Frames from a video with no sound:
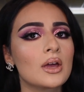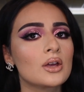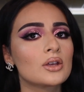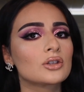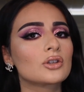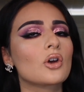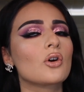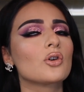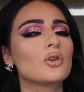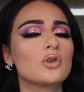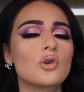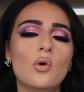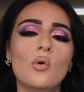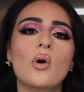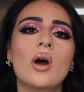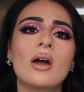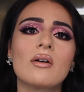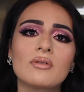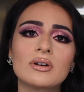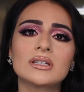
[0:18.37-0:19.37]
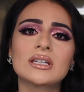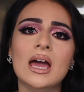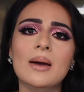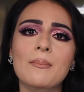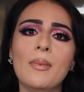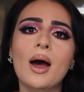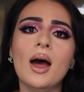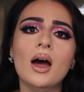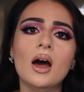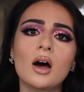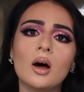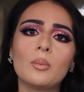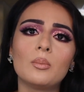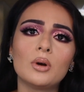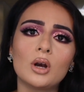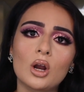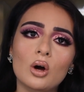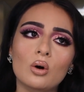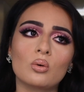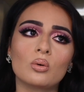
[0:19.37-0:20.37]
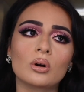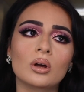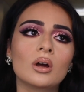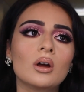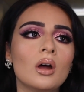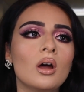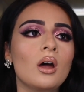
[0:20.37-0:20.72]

so you know every time I upload.